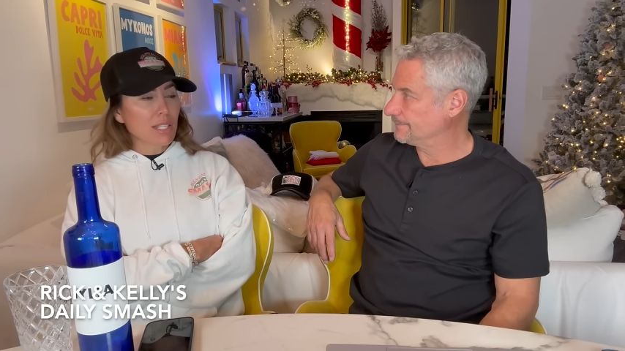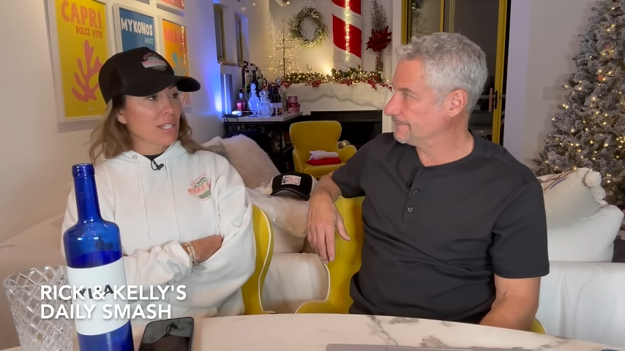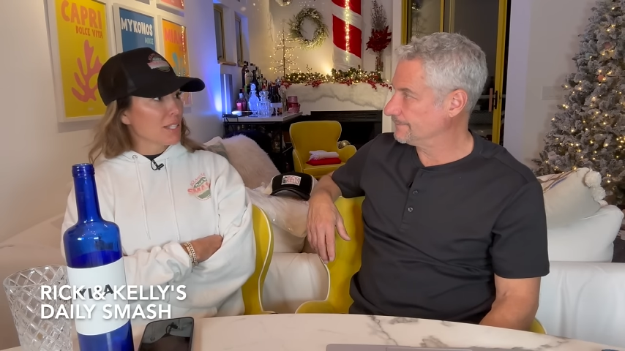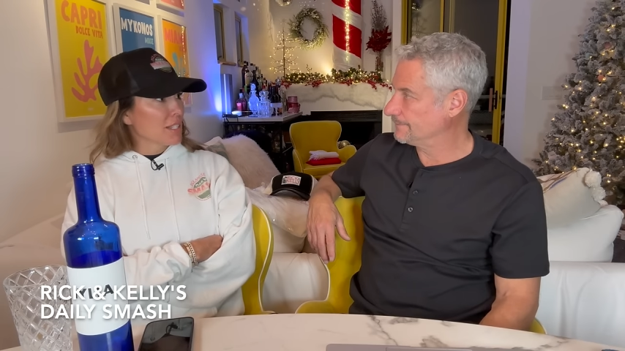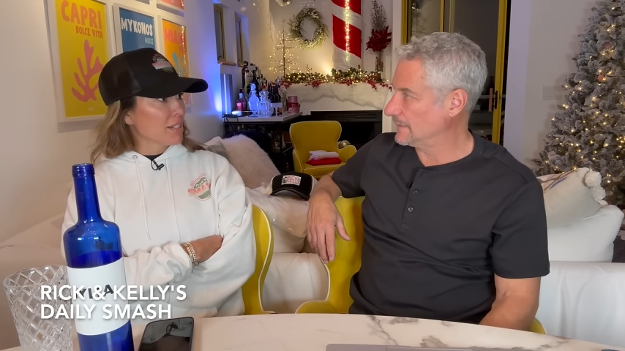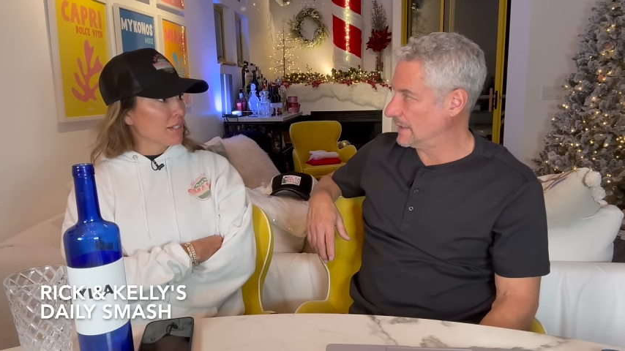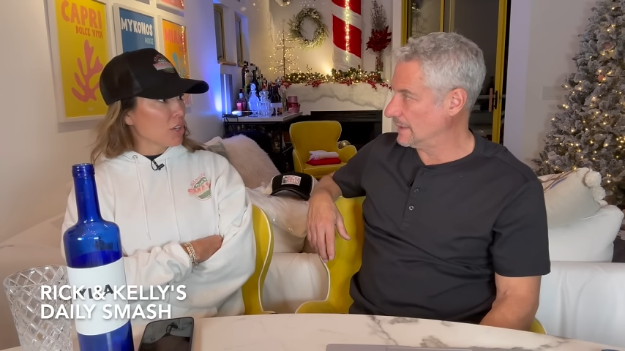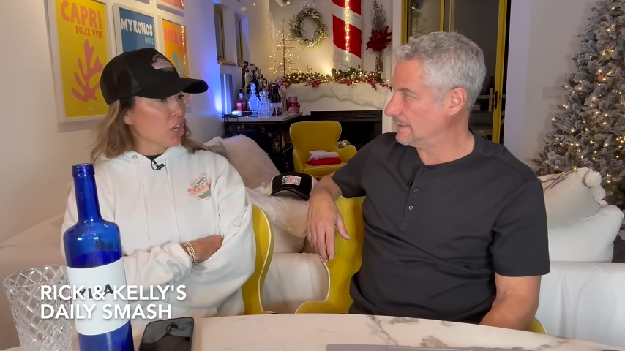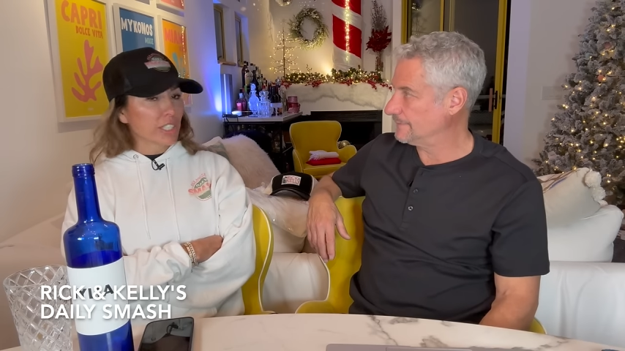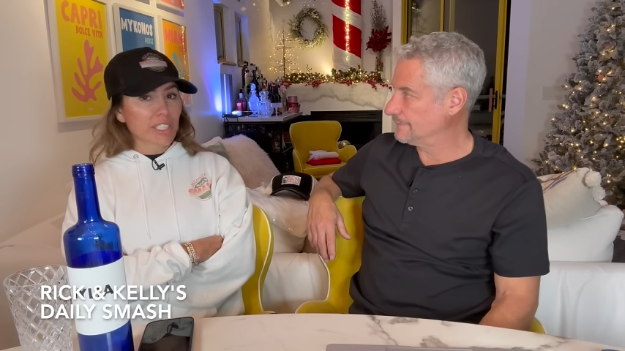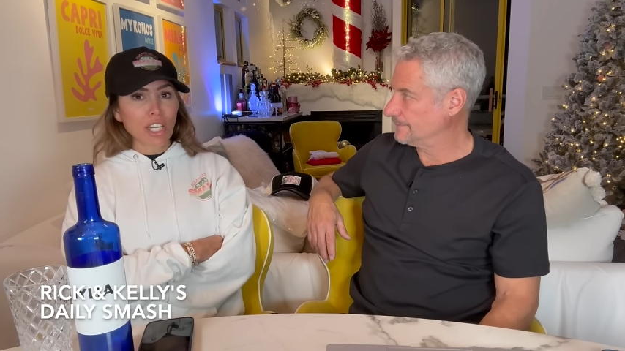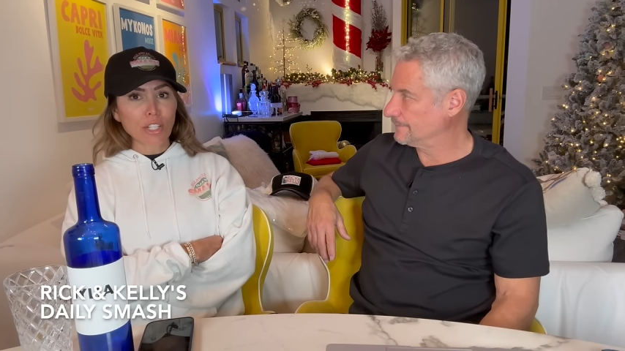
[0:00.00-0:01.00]
Speaker 1: us. Yeah.
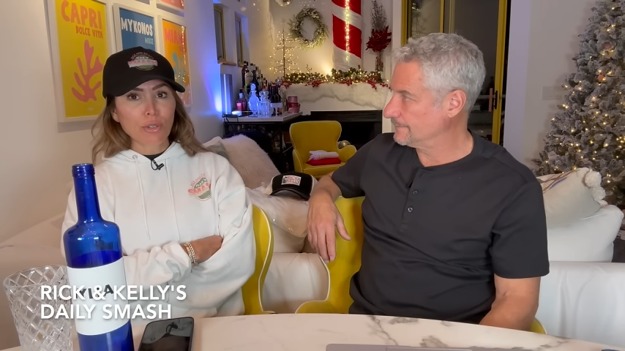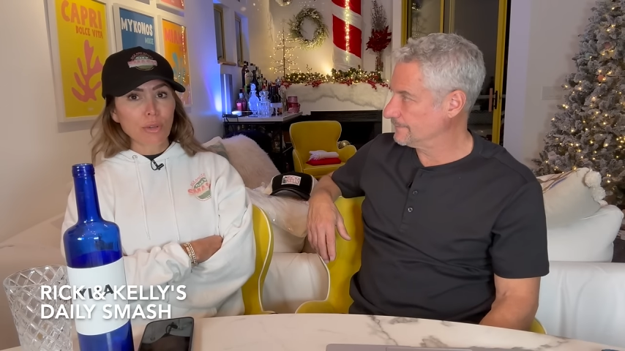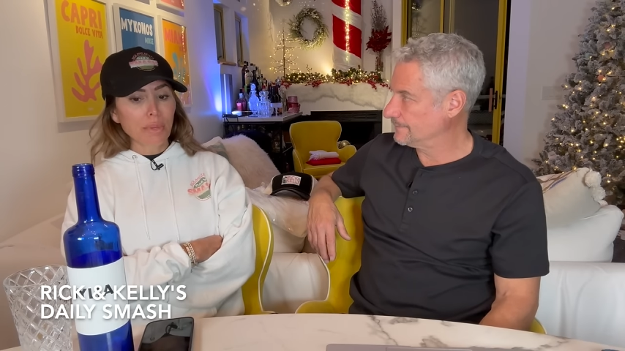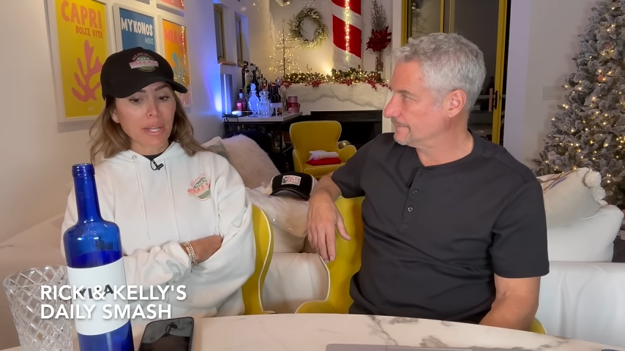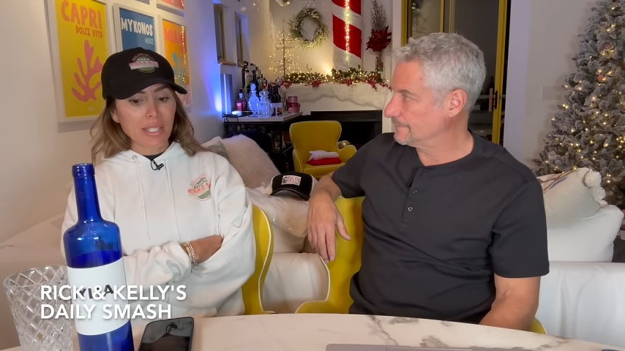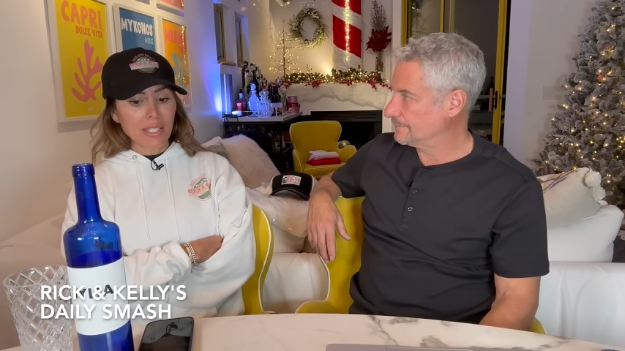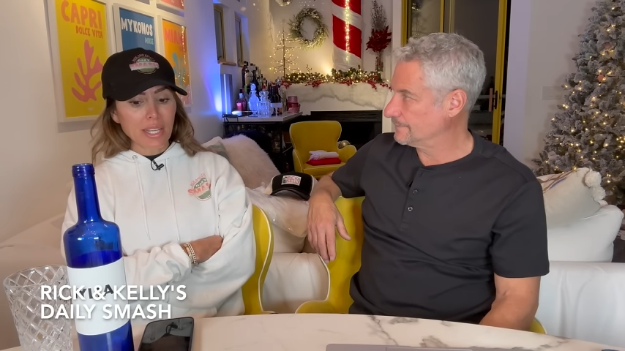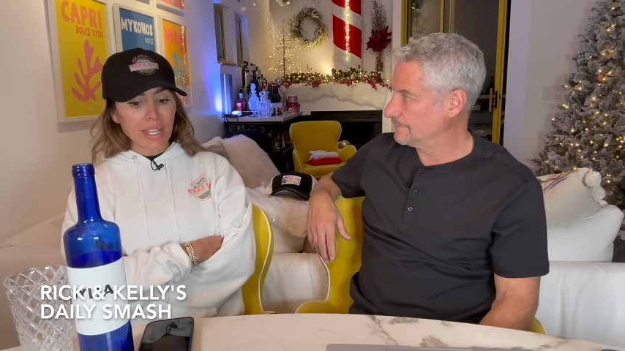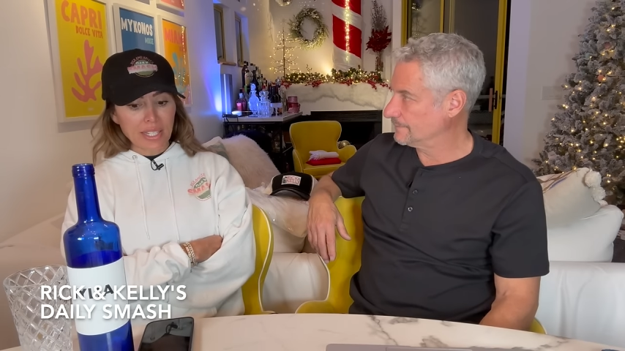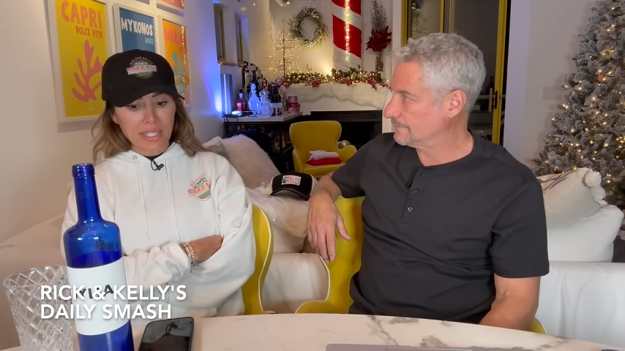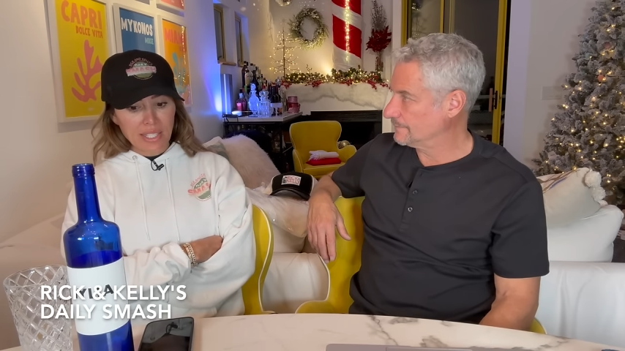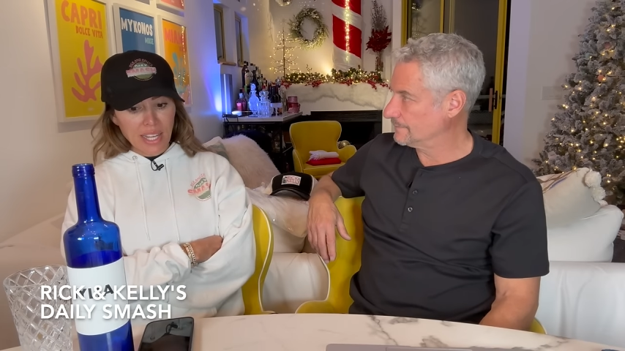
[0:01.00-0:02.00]
Architectural plans,
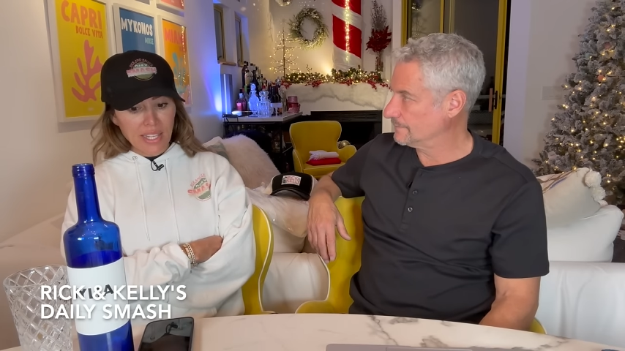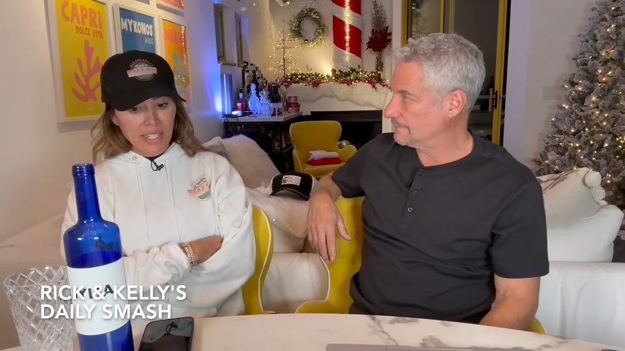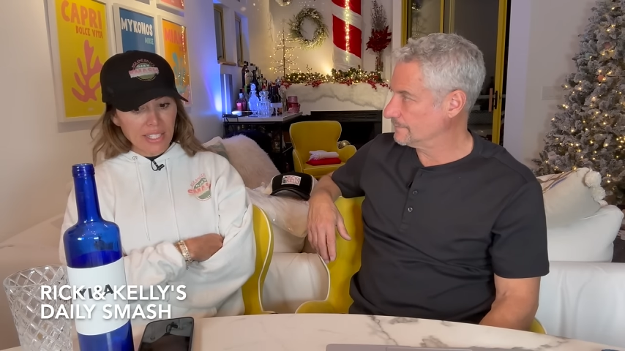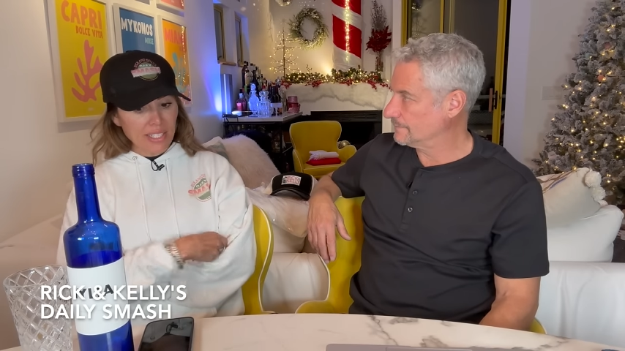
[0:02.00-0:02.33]
and he said he